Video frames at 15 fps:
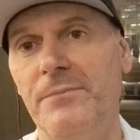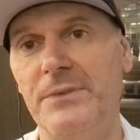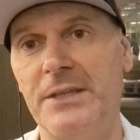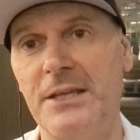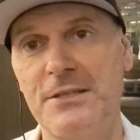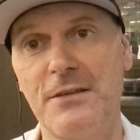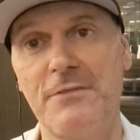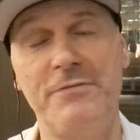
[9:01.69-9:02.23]

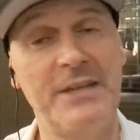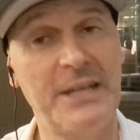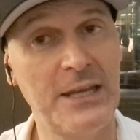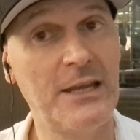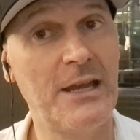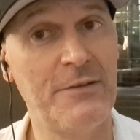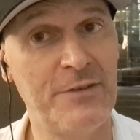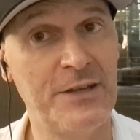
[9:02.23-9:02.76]
this is a
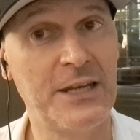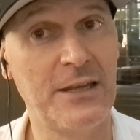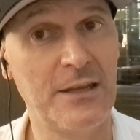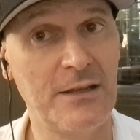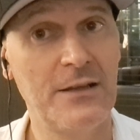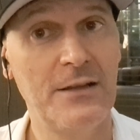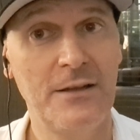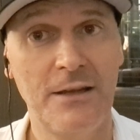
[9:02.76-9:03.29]

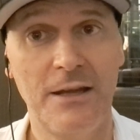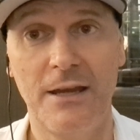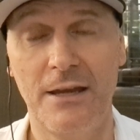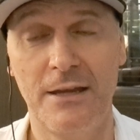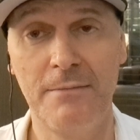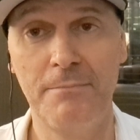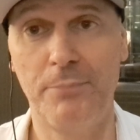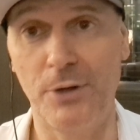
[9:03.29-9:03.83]
very
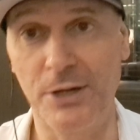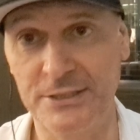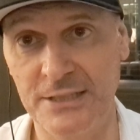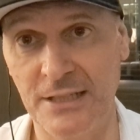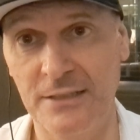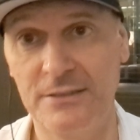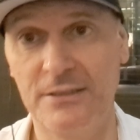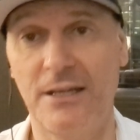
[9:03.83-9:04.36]

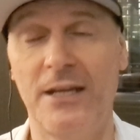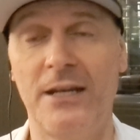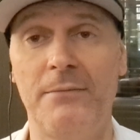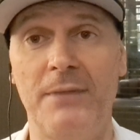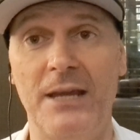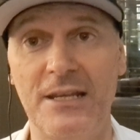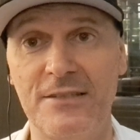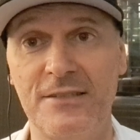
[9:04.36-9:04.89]
important and
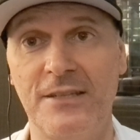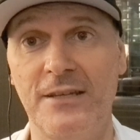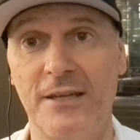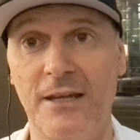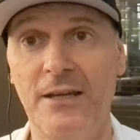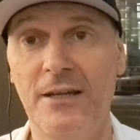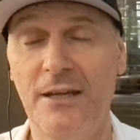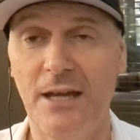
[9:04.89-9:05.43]

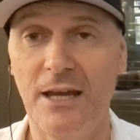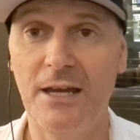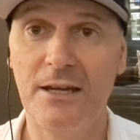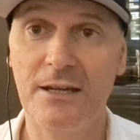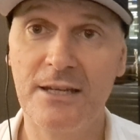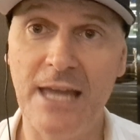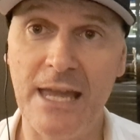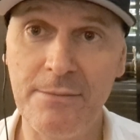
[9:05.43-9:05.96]
amazing
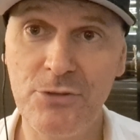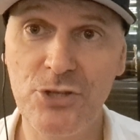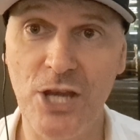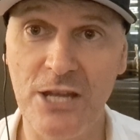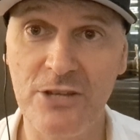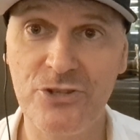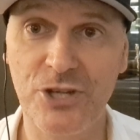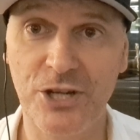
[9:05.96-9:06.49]
game
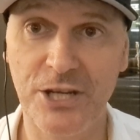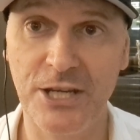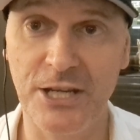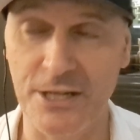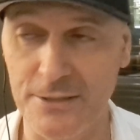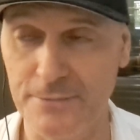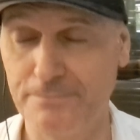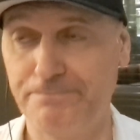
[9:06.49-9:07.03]
changer
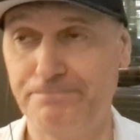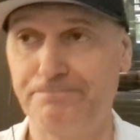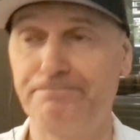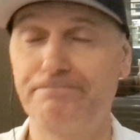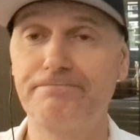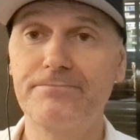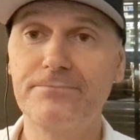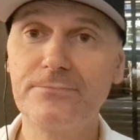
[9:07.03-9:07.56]
here.
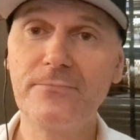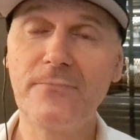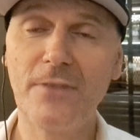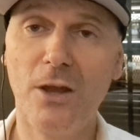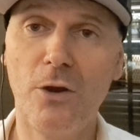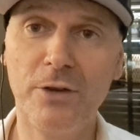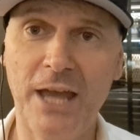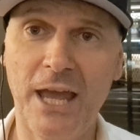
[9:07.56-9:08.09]

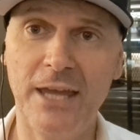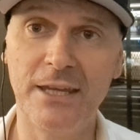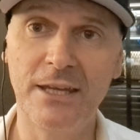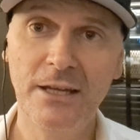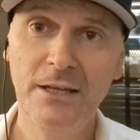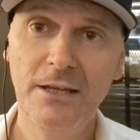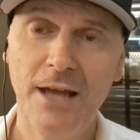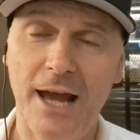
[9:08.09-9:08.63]
Okay,
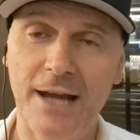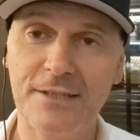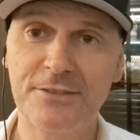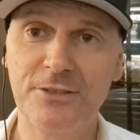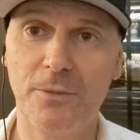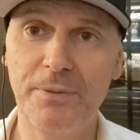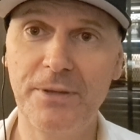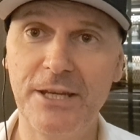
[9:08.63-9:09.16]
I'll
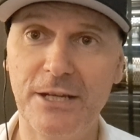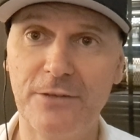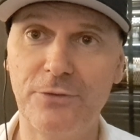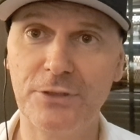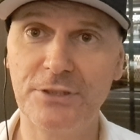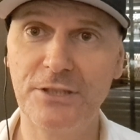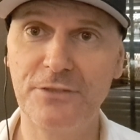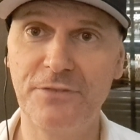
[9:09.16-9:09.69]
stop here
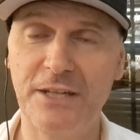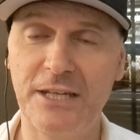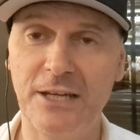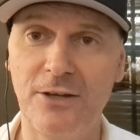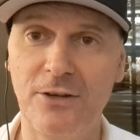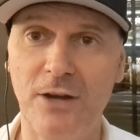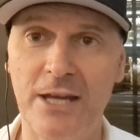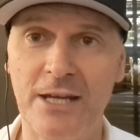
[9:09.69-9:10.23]
for this
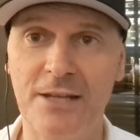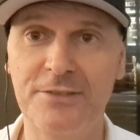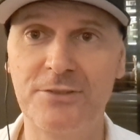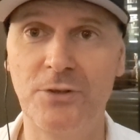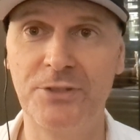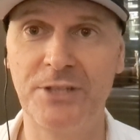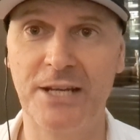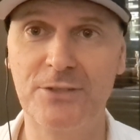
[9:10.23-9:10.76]
video, and I'll
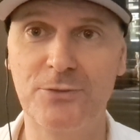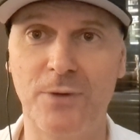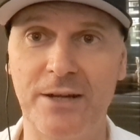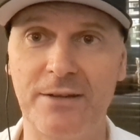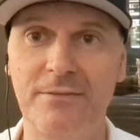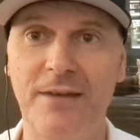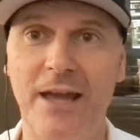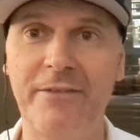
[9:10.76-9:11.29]
see you in the next one.
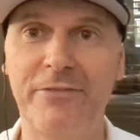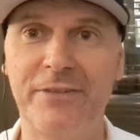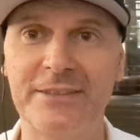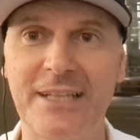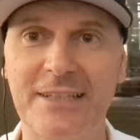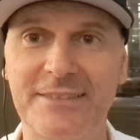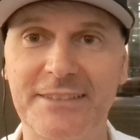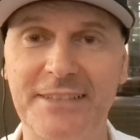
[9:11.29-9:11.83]
Have a
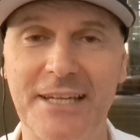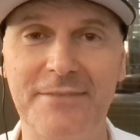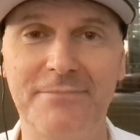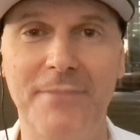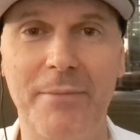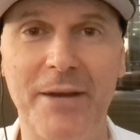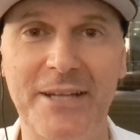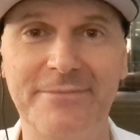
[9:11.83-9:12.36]
fantastic day.
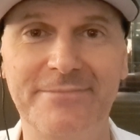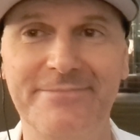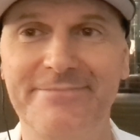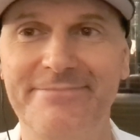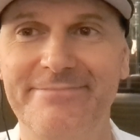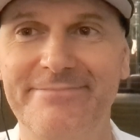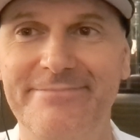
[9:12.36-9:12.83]
Bye bye.